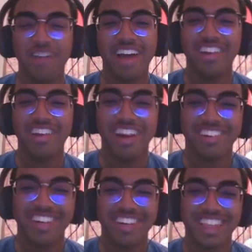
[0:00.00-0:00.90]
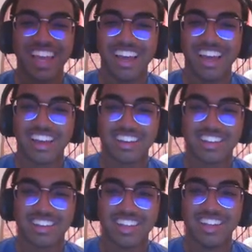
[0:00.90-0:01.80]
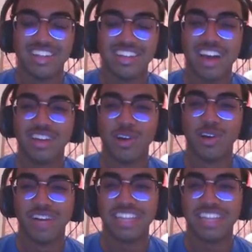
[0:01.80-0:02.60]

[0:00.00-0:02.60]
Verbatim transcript: Come on, man. How you not gonna hit that? You gotta